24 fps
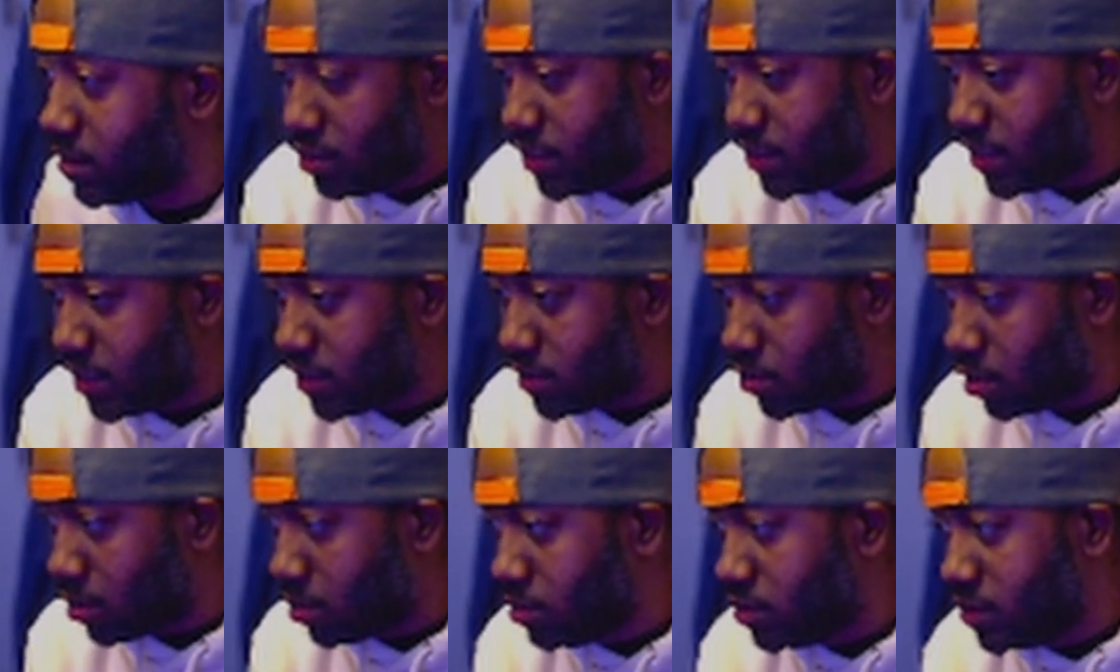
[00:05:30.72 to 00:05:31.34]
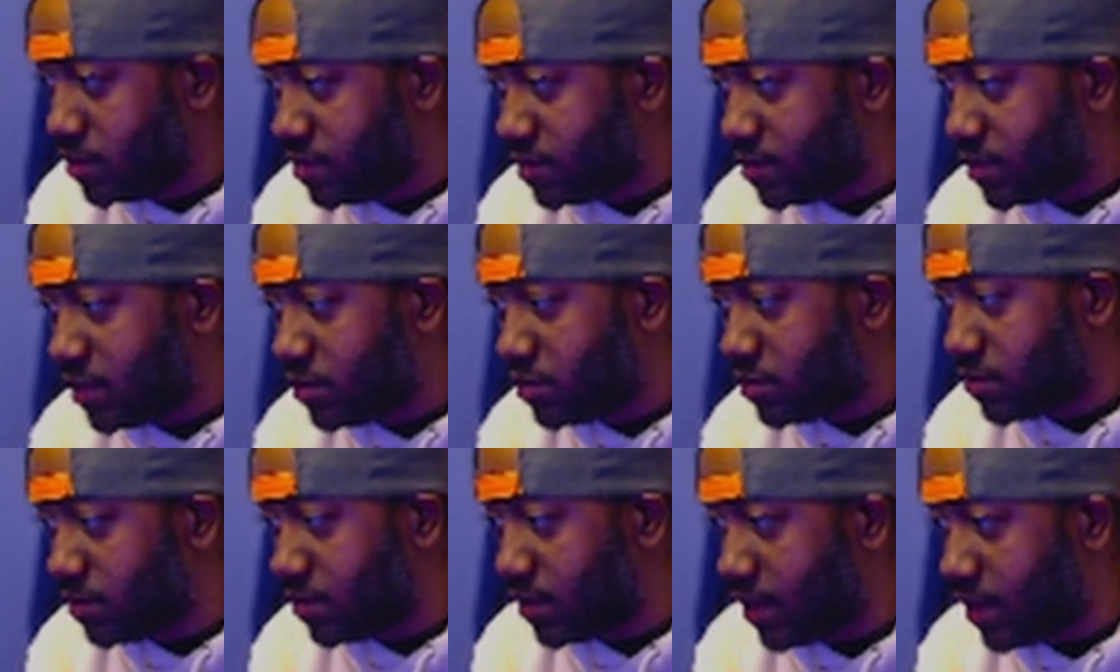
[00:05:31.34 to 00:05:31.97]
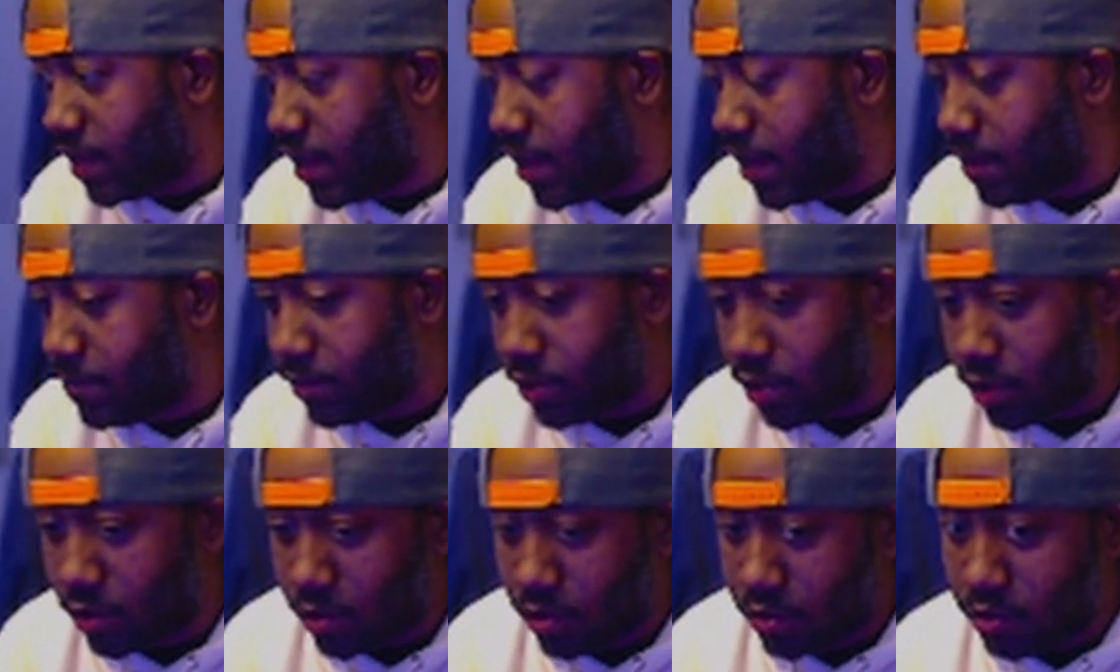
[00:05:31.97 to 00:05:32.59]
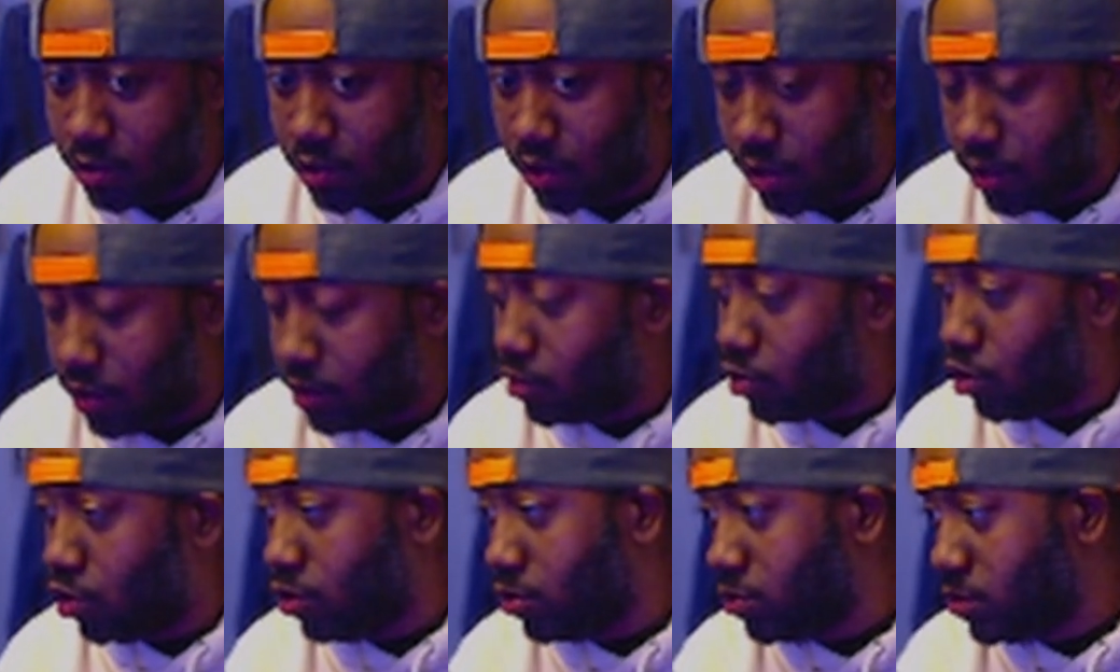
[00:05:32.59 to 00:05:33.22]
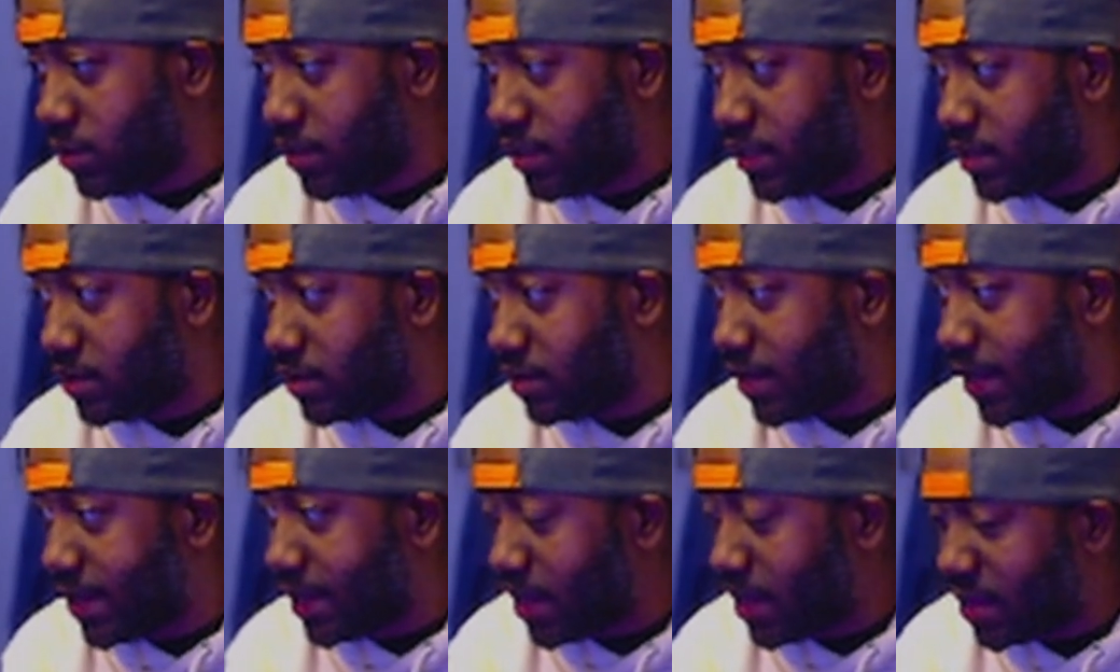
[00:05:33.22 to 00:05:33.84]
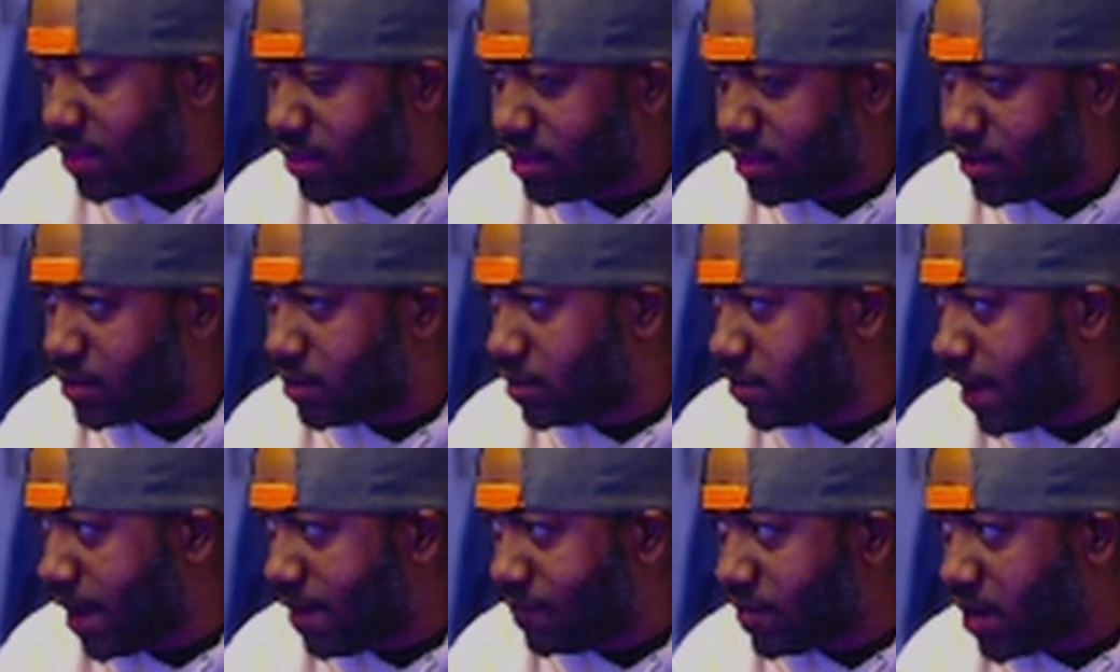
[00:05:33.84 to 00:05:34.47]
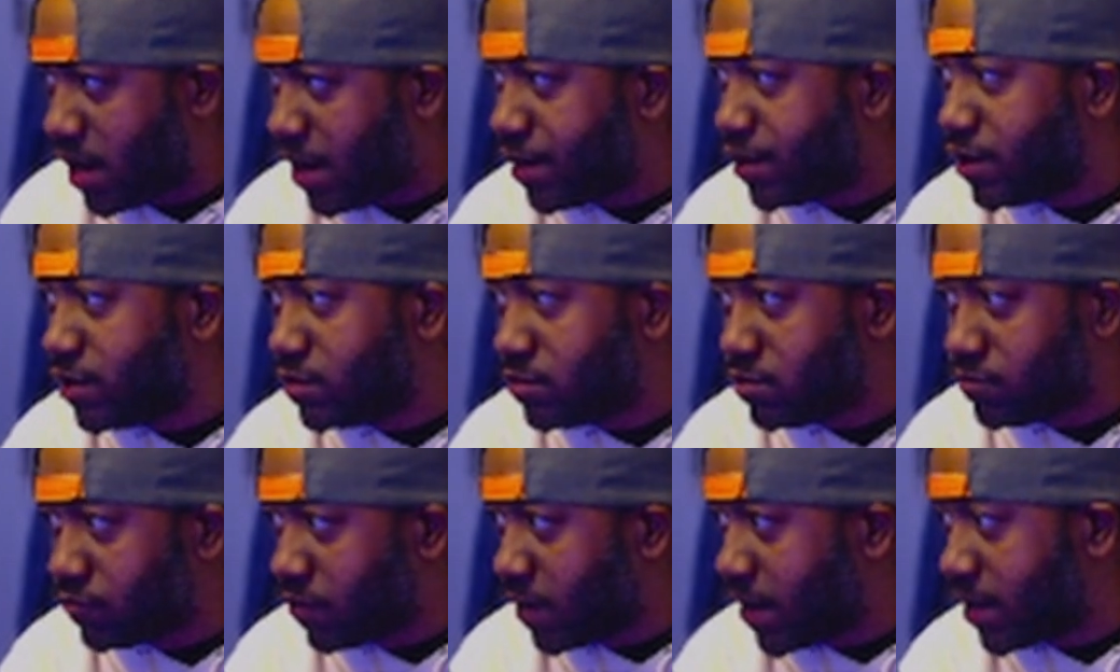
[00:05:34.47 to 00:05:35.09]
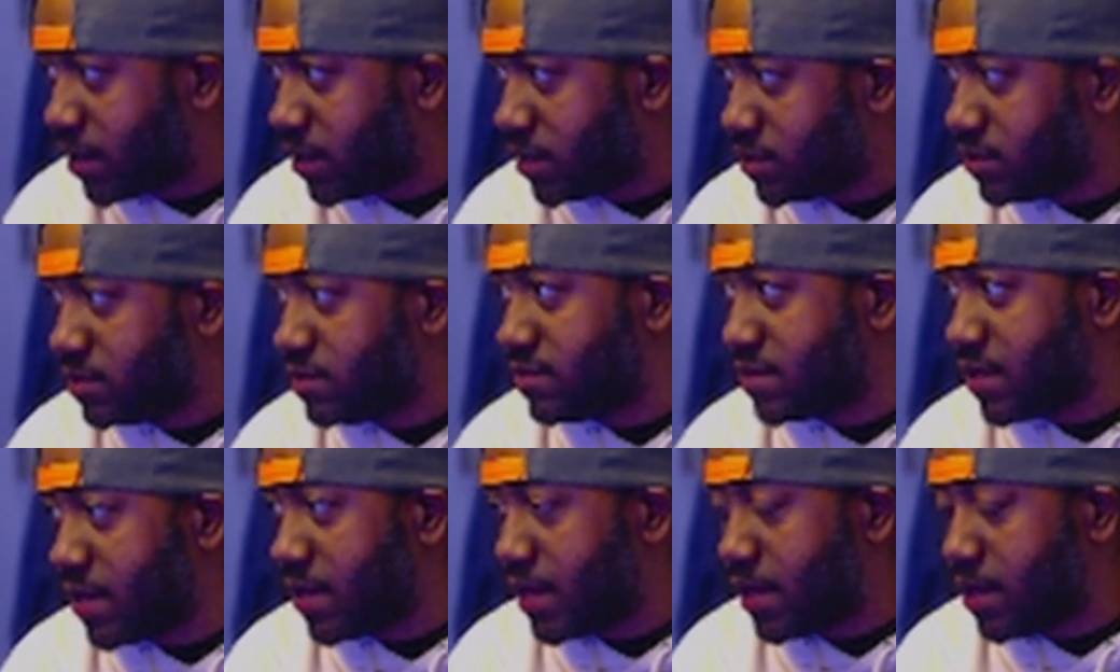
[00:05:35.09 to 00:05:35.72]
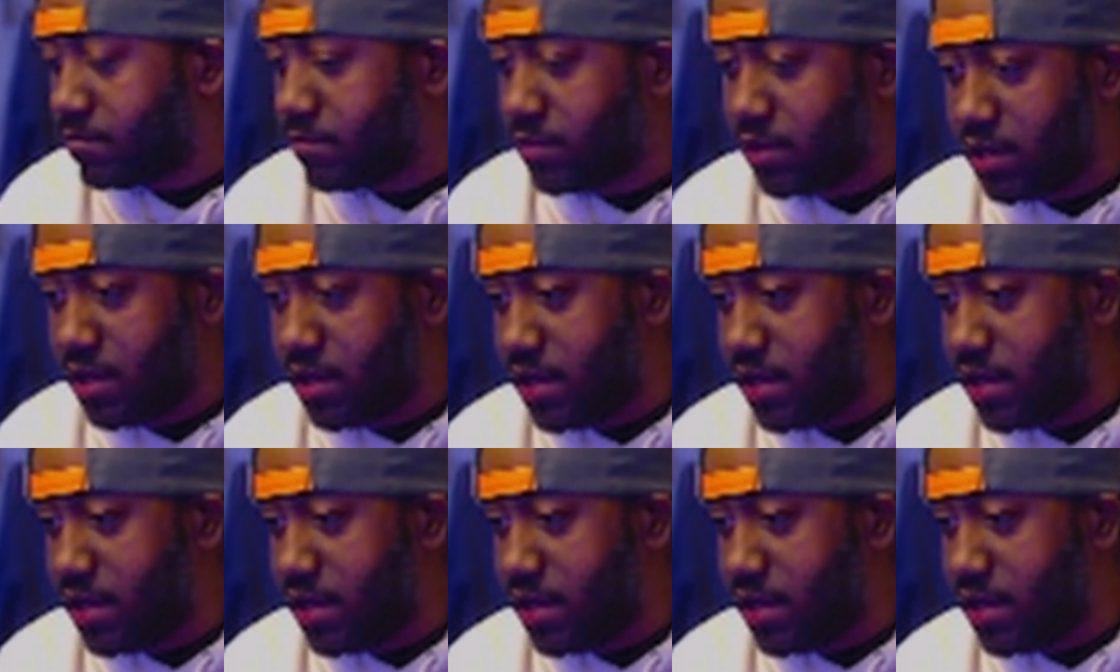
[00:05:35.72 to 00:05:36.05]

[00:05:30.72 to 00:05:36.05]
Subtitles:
in the early stages of the game, and early in, like, I think they have iron rank in this game,